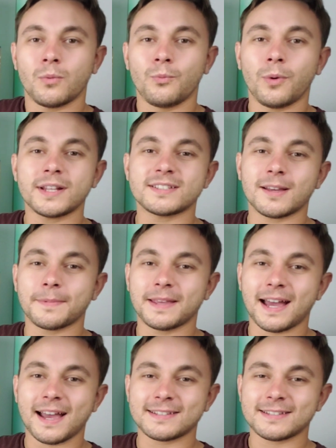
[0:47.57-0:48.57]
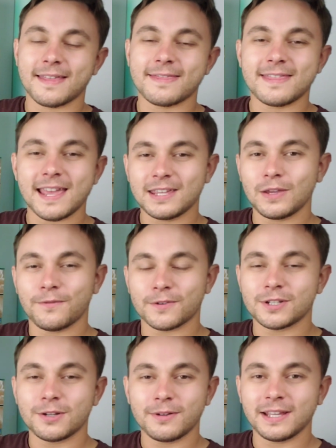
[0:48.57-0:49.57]
What is up, guys? Thank you for
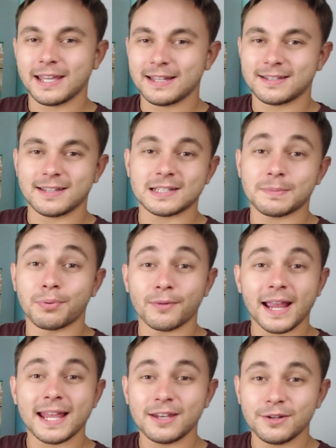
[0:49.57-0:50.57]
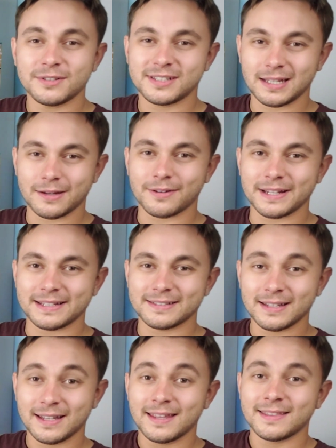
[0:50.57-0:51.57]
tuning in to this brand new
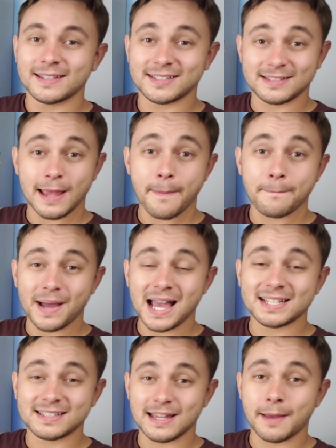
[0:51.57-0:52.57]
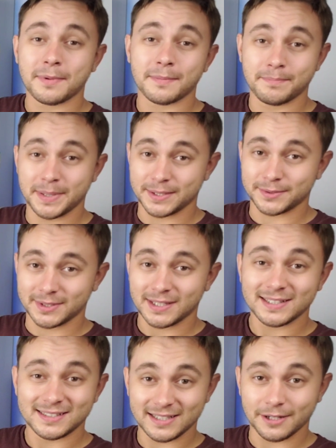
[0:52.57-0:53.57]
series, the step-by-step build
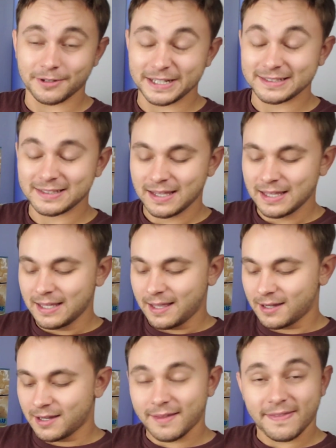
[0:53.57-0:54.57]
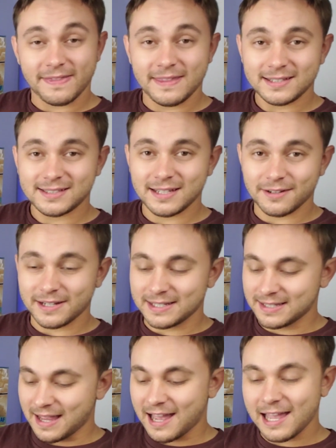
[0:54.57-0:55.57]
series. This
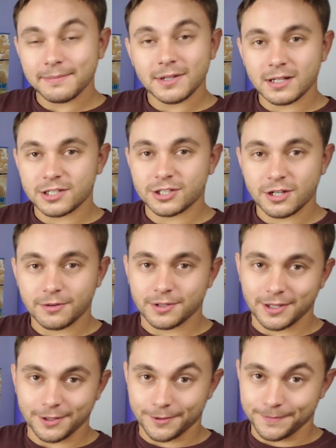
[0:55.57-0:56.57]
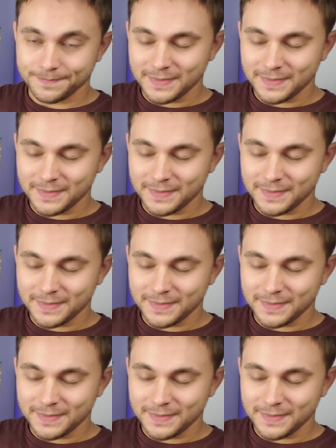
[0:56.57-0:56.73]
series, I'm gonna show you